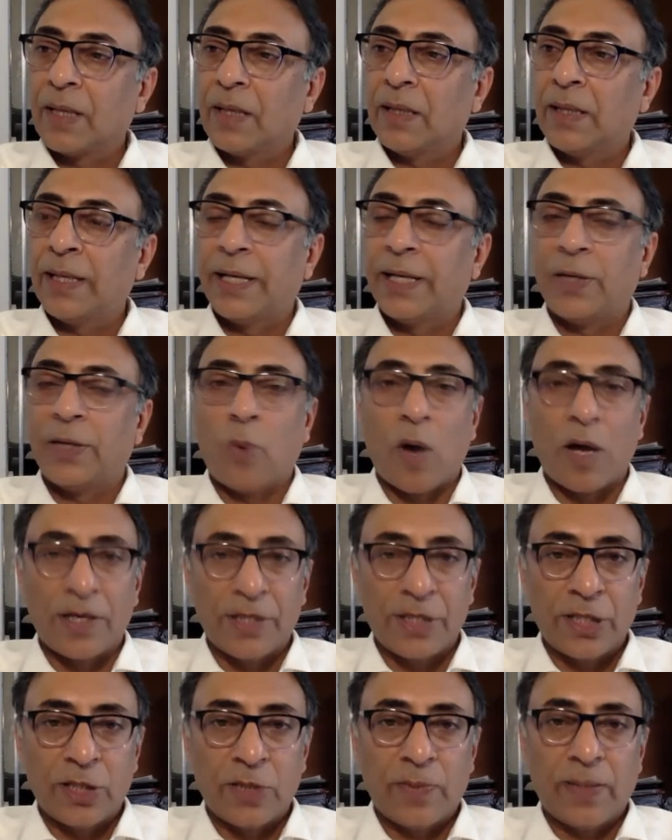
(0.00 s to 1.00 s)
an
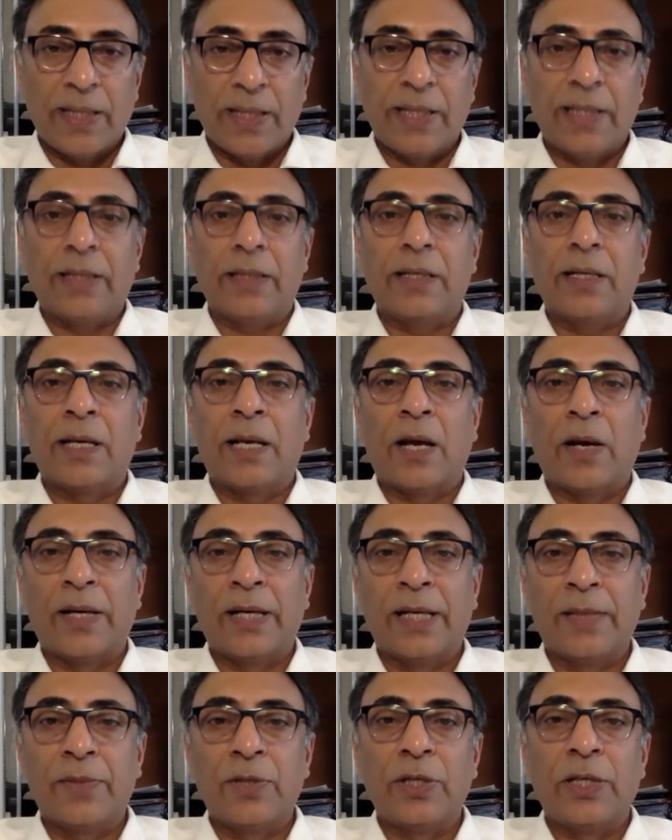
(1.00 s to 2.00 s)
advantage by allowing
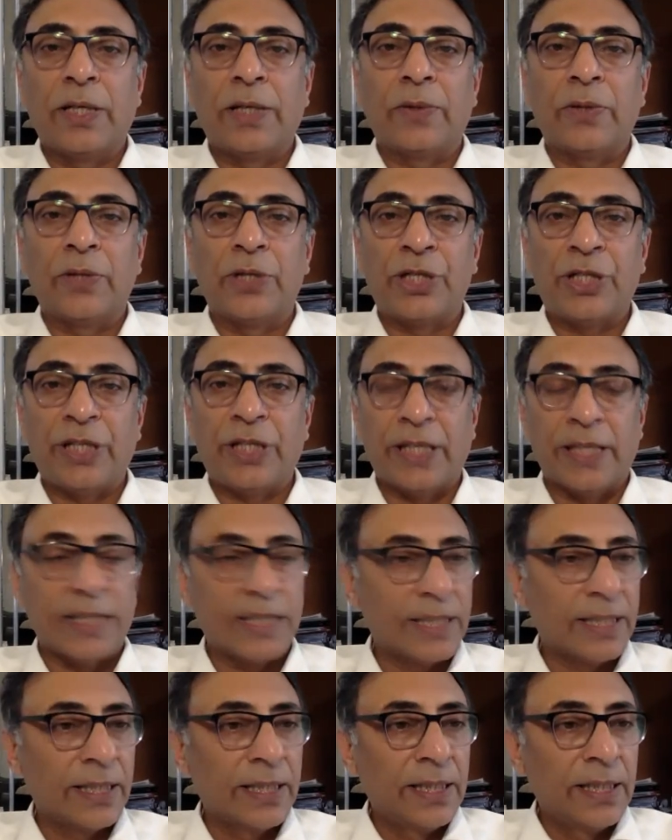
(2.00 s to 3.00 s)
him to negotiate
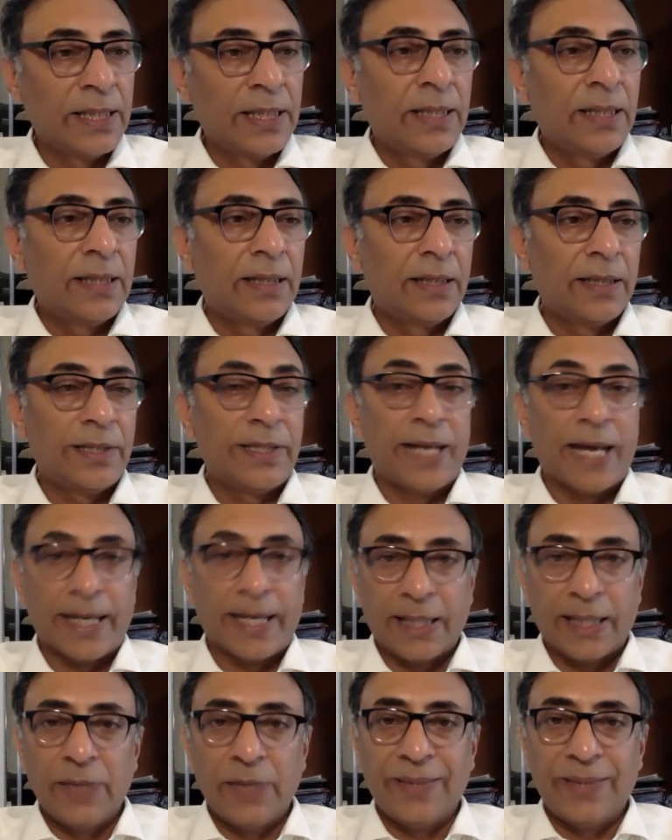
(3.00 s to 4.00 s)

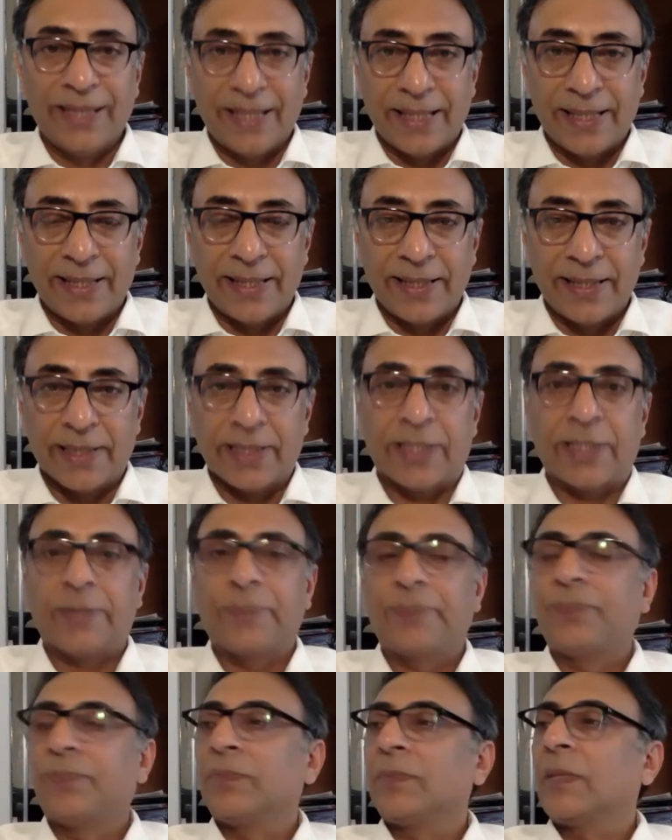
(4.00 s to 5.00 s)
directly with the
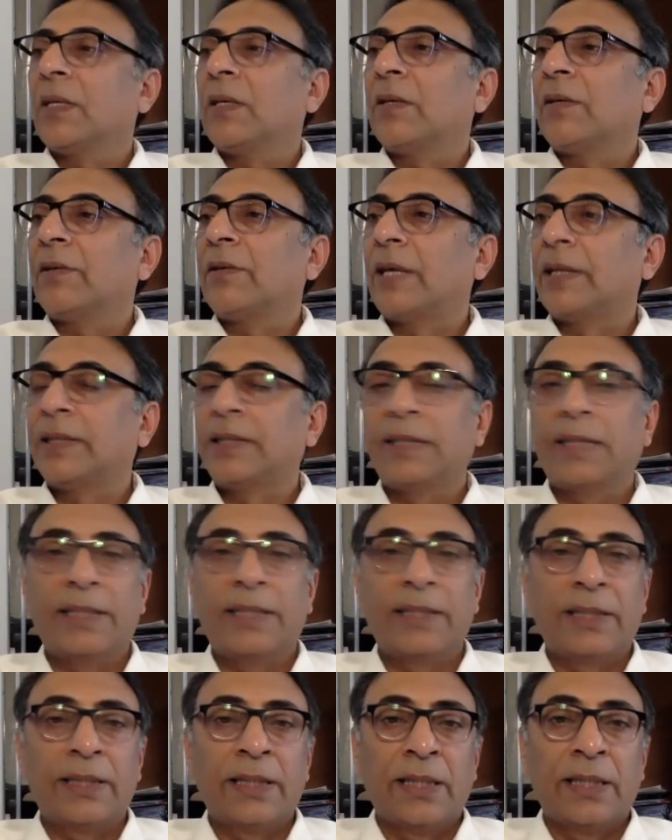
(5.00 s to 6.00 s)
lenders rather
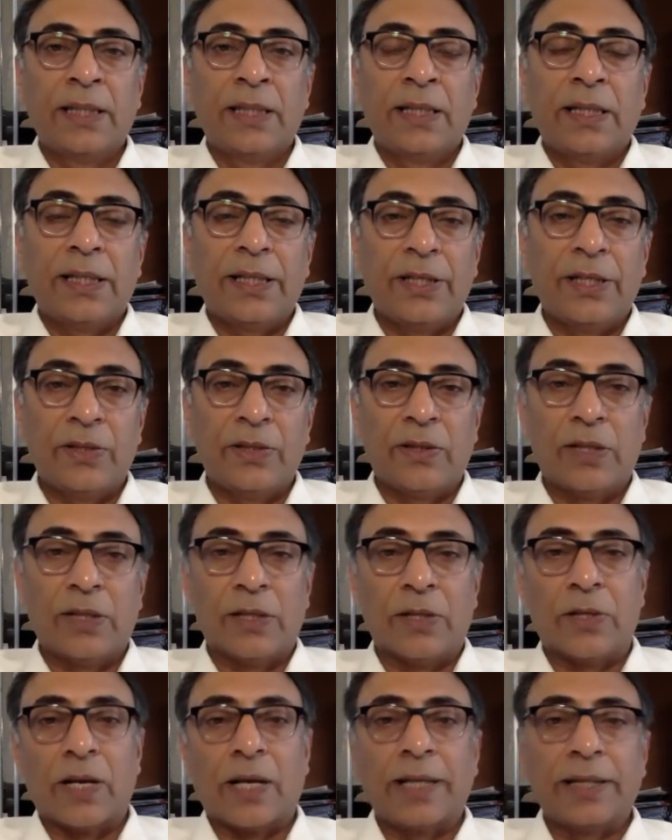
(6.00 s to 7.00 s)
than
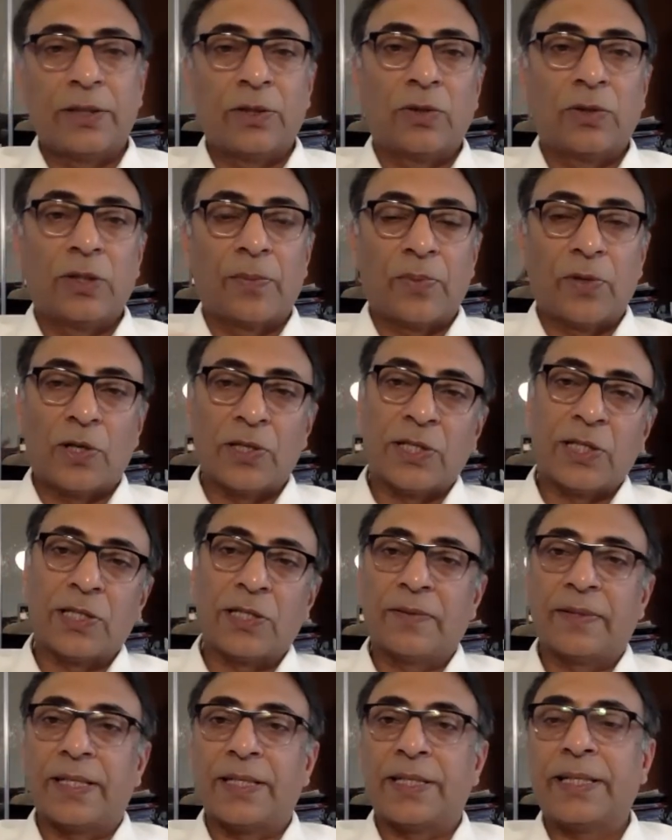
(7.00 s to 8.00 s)
running through the process
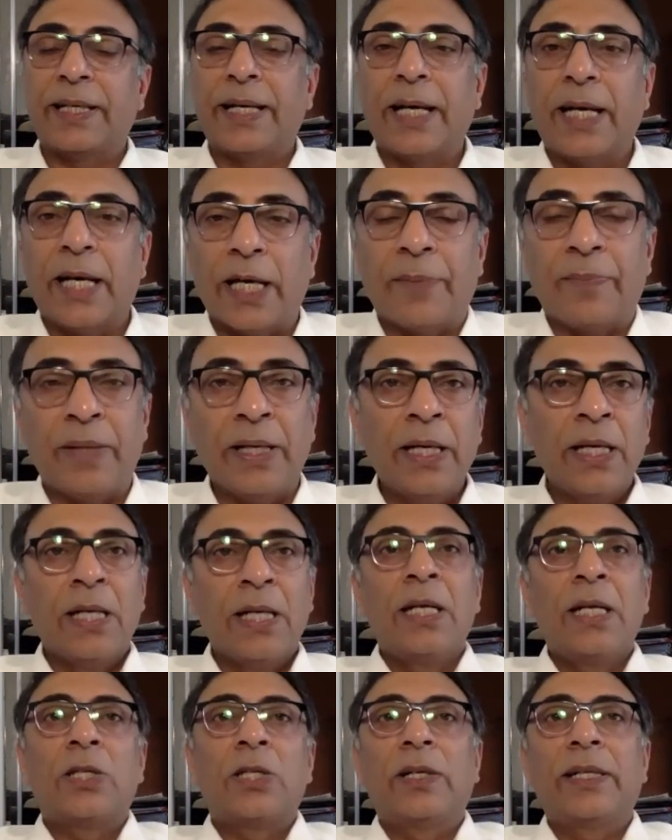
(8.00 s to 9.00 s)
of the CIRP.
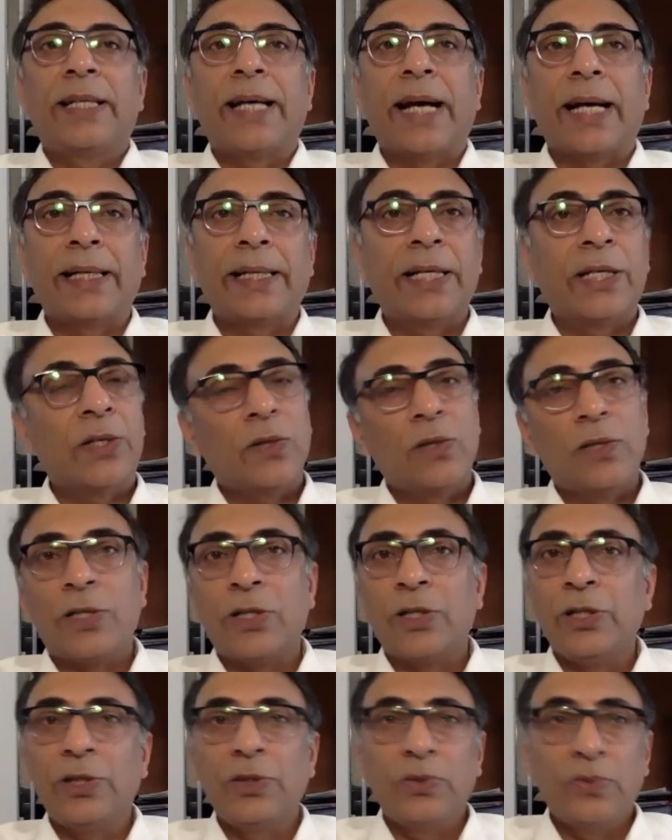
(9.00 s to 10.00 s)
So in that case also
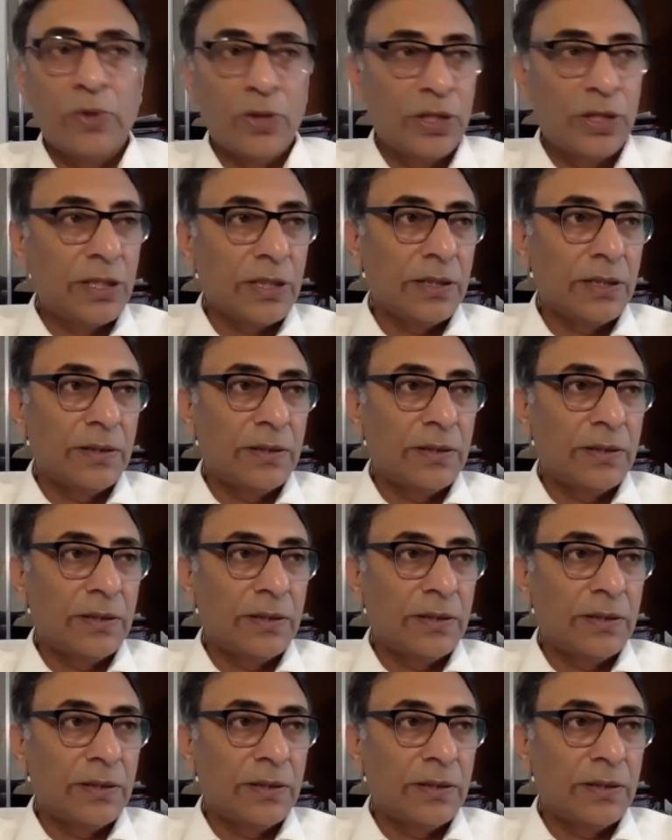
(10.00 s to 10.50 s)
you would,